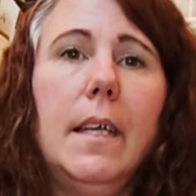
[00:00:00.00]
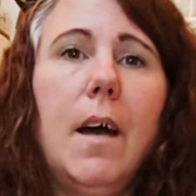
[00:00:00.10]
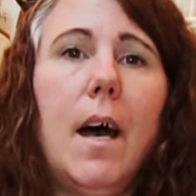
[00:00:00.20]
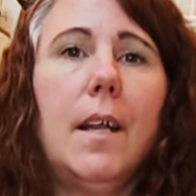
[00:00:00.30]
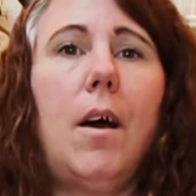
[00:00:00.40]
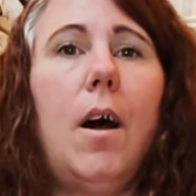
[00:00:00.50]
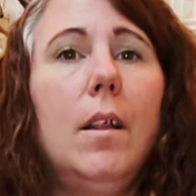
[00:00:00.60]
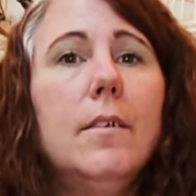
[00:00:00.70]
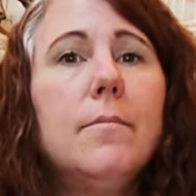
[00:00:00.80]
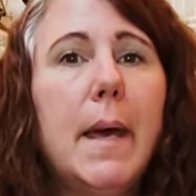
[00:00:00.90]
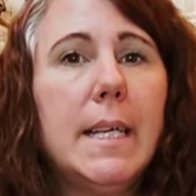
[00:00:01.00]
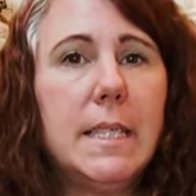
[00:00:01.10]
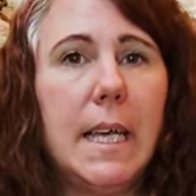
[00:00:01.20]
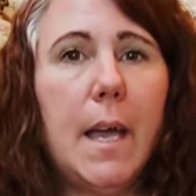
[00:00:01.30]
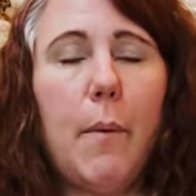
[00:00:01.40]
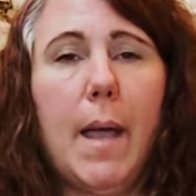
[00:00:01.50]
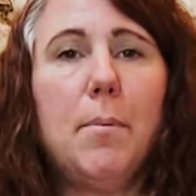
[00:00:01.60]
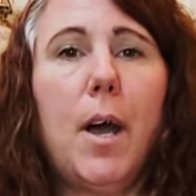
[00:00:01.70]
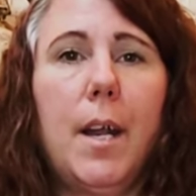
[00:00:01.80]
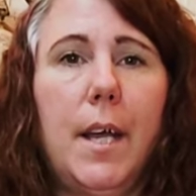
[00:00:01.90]
got all of my DIY
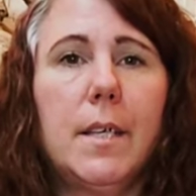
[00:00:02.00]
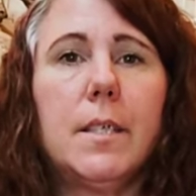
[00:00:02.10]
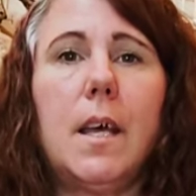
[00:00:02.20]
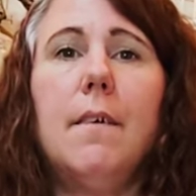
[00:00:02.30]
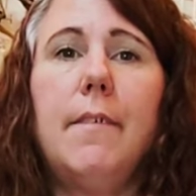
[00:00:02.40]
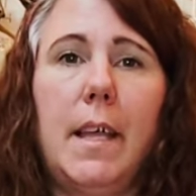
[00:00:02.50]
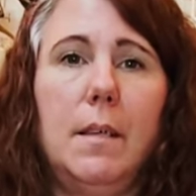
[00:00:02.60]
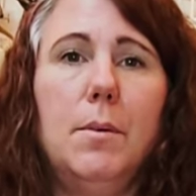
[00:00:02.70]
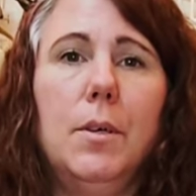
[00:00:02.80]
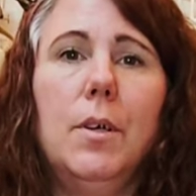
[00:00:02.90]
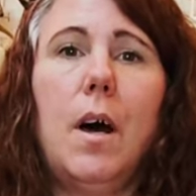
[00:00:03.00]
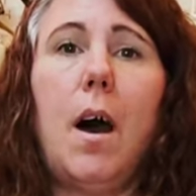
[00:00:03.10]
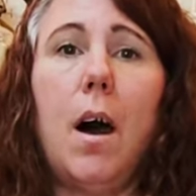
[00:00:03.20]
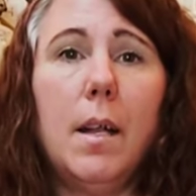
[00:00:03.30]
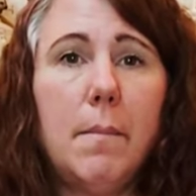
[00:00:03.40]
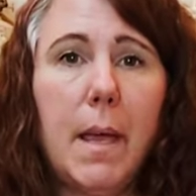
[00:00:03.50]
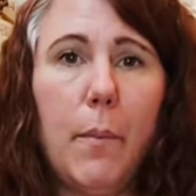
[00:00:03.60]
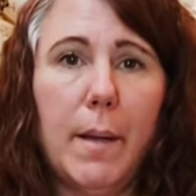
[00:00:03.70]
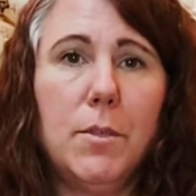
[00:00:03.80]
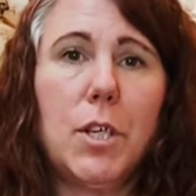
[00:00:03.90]
products available on my
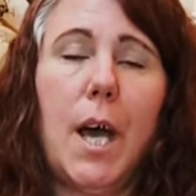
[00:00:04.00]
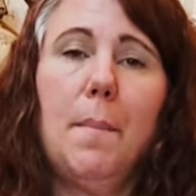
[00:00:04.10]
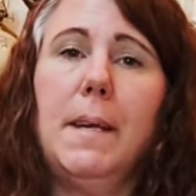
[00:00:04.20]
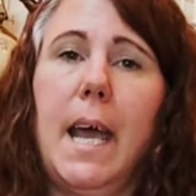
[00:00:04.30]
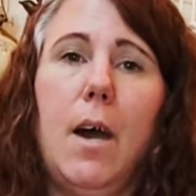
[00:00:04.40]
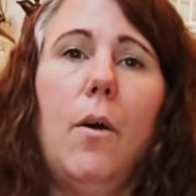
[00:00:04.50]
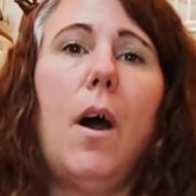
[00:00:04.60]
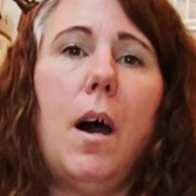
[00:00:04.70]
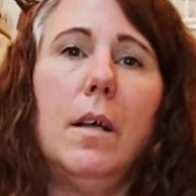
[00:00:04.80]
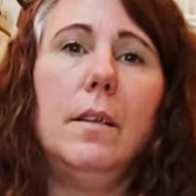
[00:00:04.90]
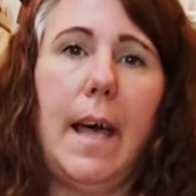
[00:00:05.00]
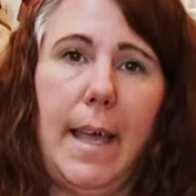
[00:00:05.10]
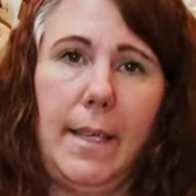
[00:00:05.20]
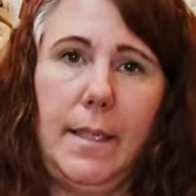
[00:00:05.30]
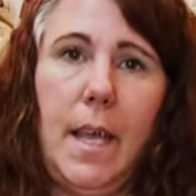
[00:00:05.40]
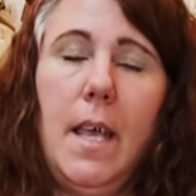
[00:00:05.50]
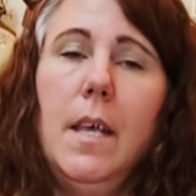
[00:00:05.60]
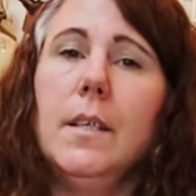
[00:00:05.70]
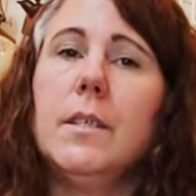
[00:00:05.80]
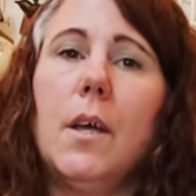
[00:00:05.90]
web shop now online.
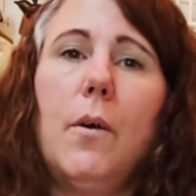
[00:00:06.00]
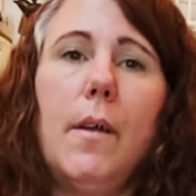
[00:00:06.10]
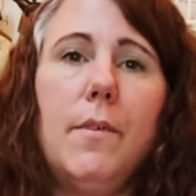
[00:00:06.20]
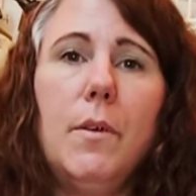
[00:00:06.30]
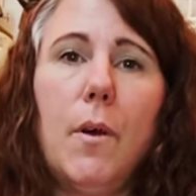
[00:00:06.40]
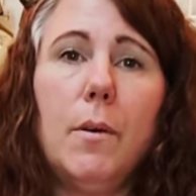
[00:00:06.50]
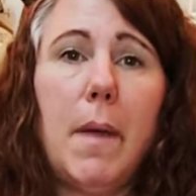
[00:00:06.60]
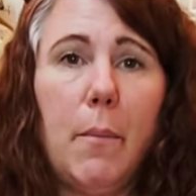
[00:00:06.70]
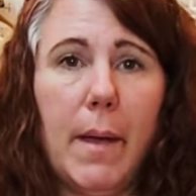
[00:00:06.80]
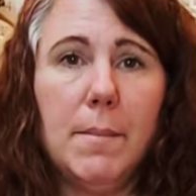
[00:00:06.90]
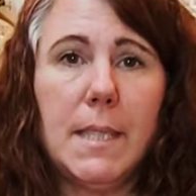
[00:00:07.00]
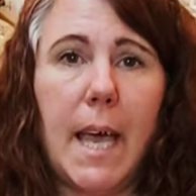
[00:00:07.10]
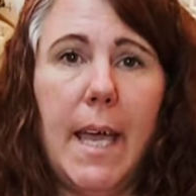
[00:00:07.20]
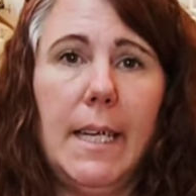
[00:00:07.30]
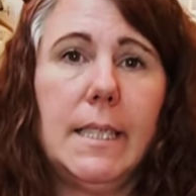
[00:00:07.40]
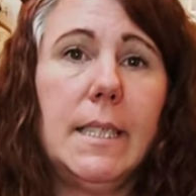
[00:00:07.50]
So if you go to my website, it's